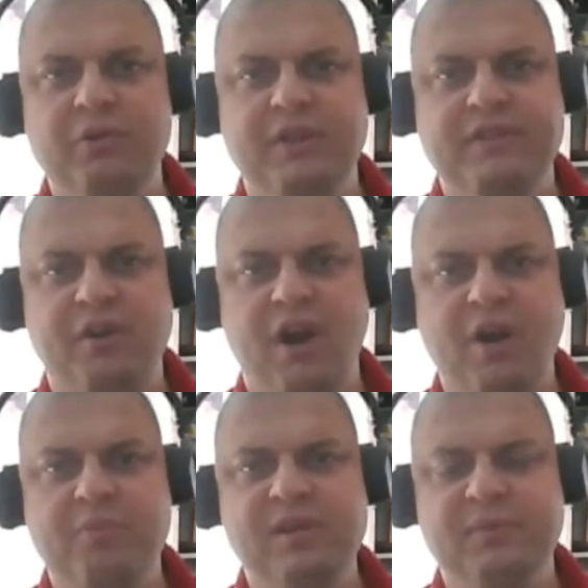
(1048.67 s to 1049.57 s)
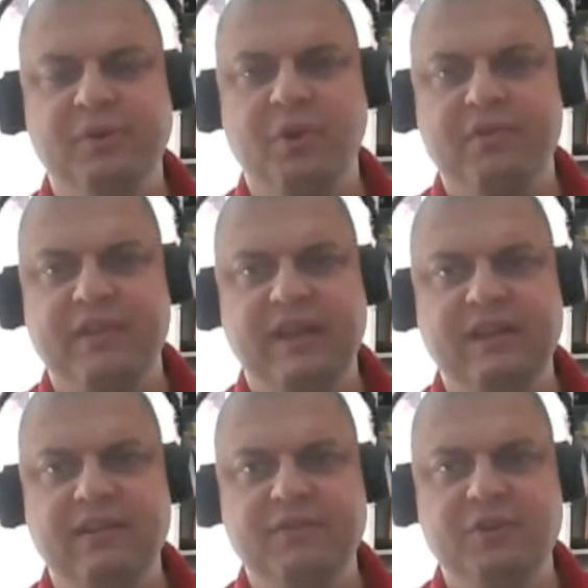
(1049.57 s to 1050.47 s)
that there are people who are
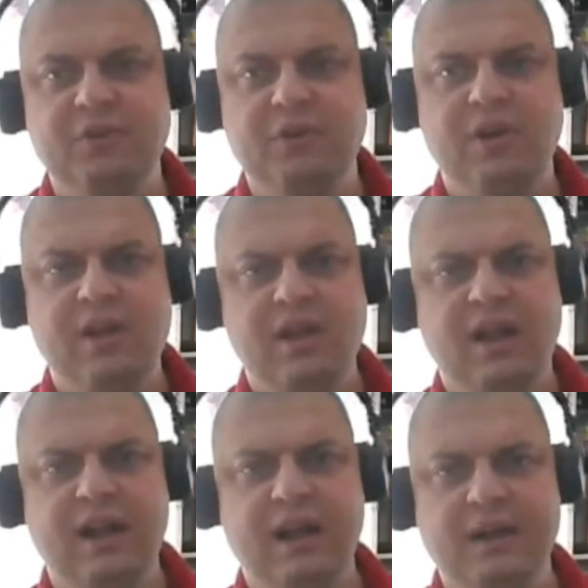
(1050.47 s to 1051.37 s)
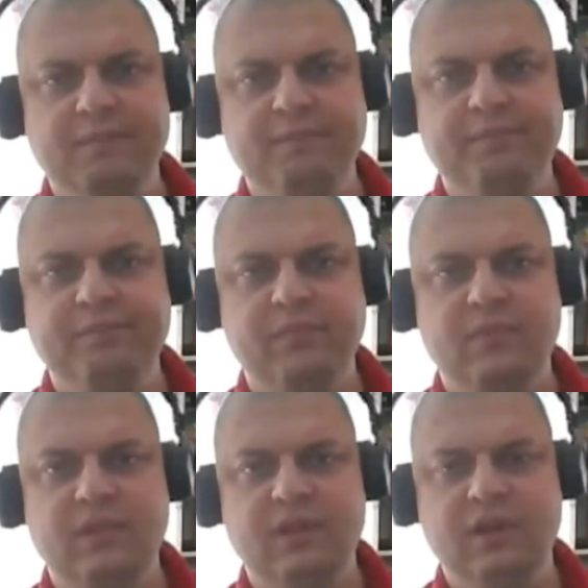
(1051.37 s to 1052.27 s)
thinking of you.
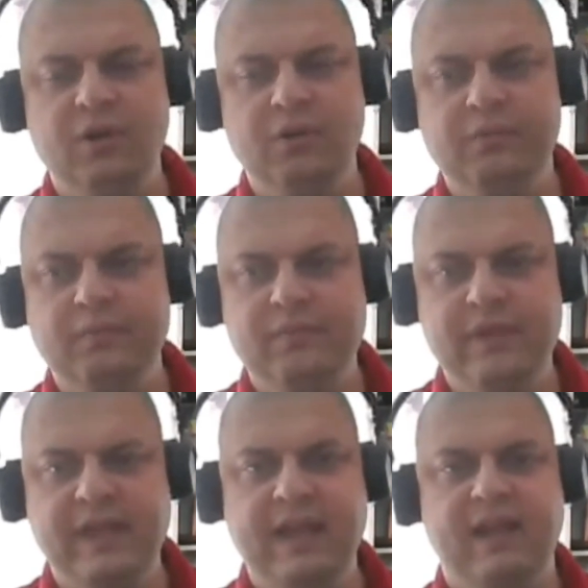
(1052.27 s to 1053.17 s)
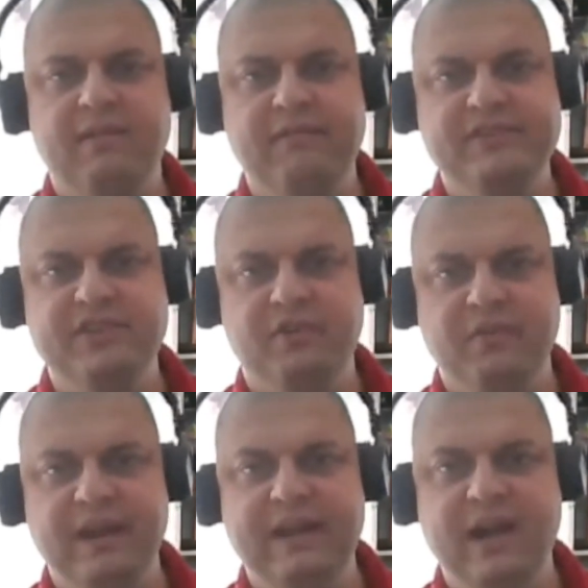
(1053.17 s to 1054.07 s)
You know, they can't come visit you
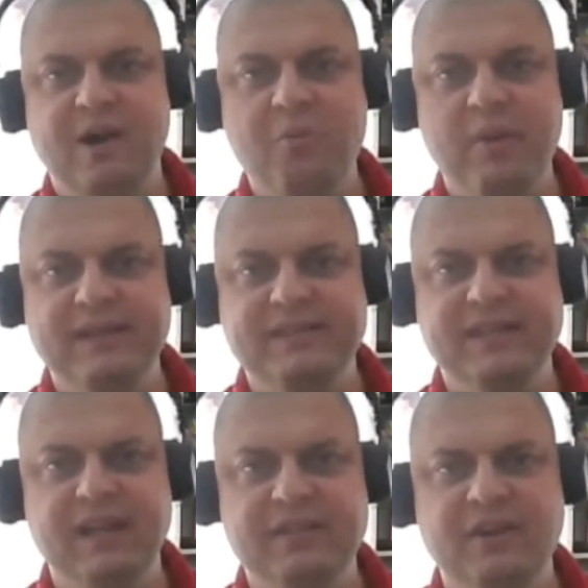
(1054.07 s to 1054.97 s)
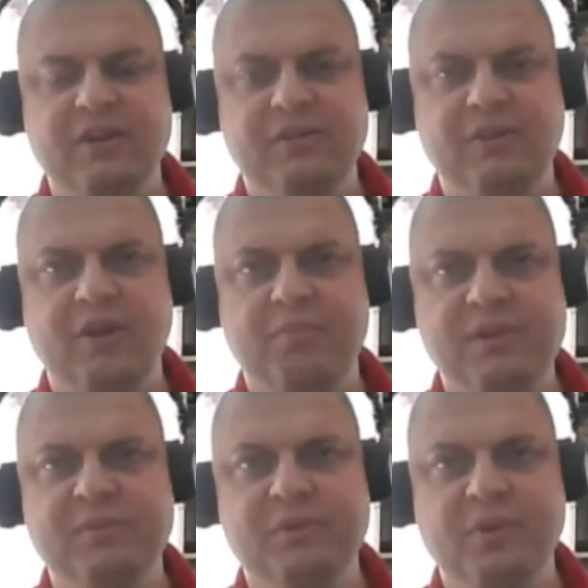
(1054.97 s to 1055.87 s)
right now, but there are
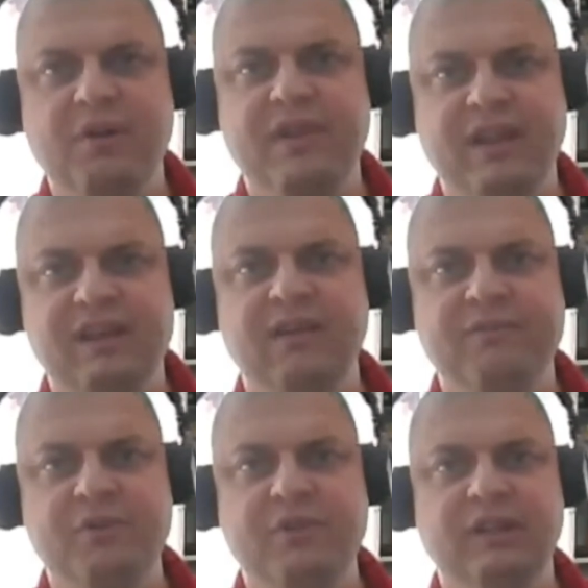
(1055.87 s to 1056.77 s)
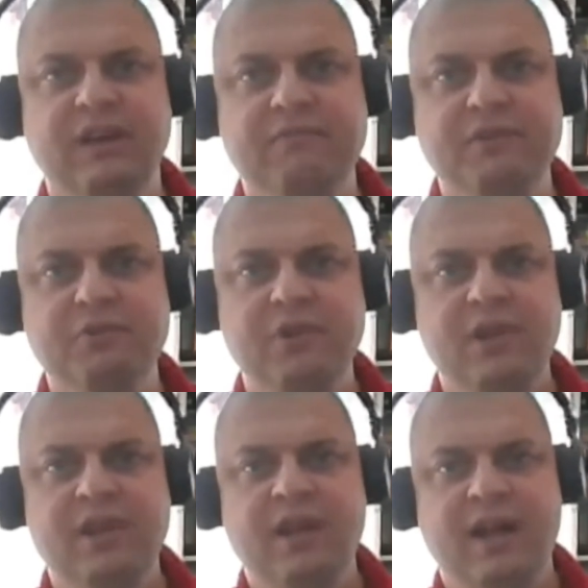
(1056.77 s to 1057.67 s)
people who are thinking of you that love you.
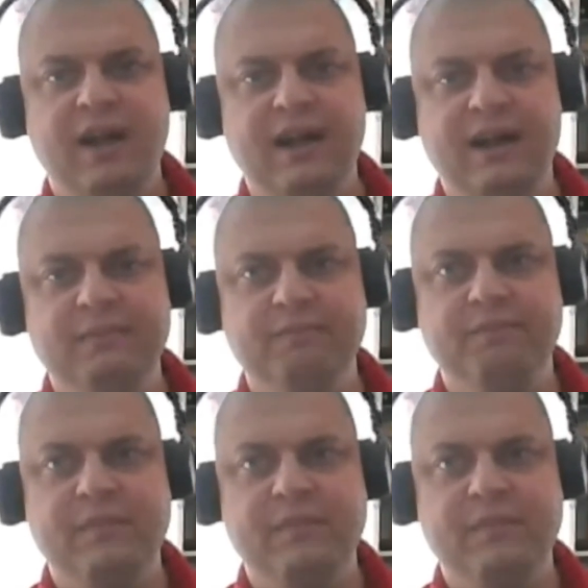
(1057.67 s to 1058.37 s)
I